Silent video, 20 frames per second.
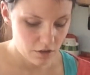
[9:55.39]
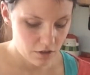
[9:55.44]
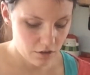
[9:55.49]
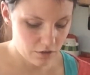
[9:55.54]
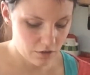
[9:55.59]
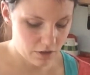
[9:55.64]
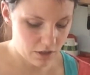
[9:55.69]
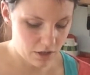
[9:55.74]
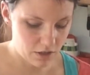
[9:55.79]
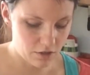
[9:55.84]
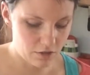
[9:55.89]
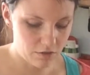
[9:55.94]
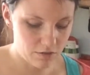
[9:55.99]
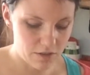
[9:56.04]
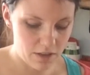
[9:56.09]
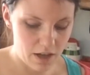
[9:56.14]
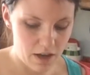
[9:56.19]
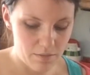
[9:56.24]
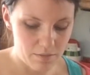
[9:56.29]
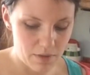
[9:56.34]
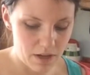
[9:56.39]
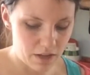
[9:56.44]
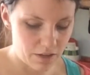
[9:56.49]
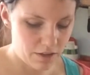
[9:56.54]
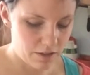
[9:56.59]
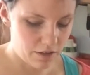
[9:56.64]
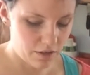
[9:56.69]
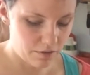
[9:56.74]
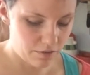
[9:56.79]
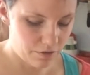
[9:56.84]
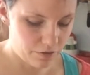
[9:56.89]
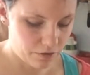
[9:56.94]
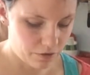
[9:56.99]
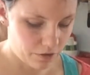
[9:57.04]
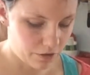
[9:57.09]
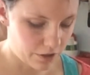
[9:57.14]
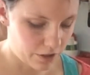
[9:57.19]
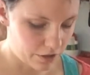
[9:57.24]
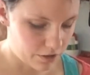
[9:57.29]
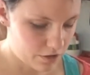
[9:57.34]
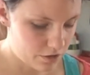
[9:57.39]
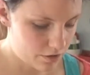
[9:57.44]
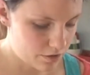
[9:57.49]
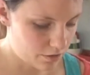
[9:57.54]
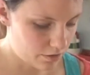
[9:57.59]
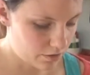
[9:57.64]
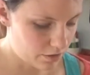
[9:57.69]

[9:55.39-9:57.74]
You can use that method for